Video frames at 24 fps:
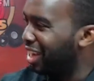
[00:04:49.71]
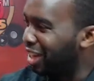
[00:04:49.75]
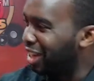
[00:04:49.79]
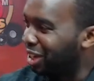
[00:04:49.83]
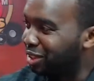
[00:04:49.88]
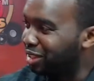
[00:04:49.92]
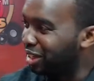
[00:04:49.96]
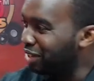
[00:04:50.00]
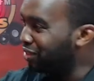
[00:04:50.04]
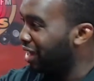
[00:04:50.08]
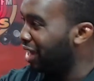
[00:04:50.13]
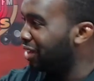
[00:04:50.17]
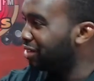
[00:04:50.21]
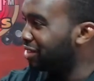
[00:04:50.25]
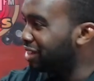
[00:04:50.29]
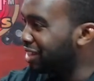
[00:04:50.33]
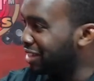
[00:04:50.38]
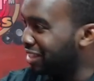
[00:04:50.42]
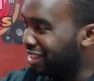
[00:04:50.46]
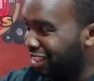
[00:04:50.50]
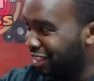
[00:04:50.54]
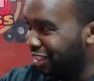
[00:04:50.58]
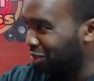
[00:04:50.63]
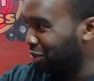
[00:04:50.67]
You say 5
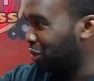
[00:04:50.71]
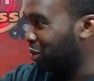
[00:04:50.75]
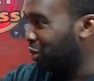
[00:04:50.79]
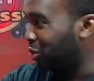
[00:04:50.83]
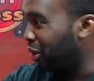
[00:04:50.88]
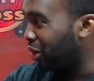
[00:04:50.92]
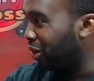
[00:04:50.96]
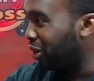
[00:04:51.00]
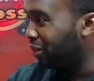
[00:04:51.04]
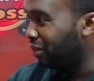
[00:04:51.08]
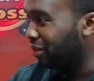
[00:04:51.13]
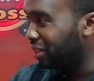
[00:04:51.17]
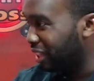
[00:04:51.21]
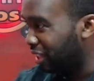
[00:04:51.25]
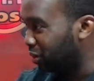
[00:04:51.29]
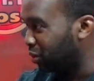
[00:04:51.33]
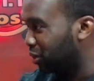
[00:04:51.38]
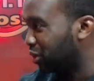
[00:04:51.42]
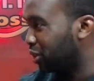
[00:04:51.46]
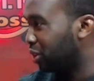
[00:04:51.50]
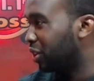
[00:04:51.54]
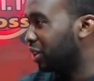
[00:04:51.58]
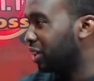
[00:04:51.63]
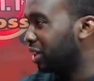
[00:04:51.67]
Series, that's what you want, that's what
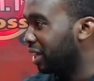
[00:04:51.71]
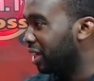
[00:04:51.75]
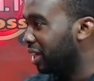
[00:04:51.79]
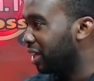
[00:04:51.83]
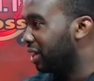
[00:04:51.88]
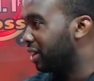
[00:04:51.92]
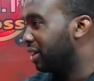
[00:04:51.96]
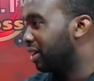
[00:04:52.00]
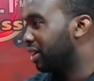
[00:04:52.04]
you're going to get.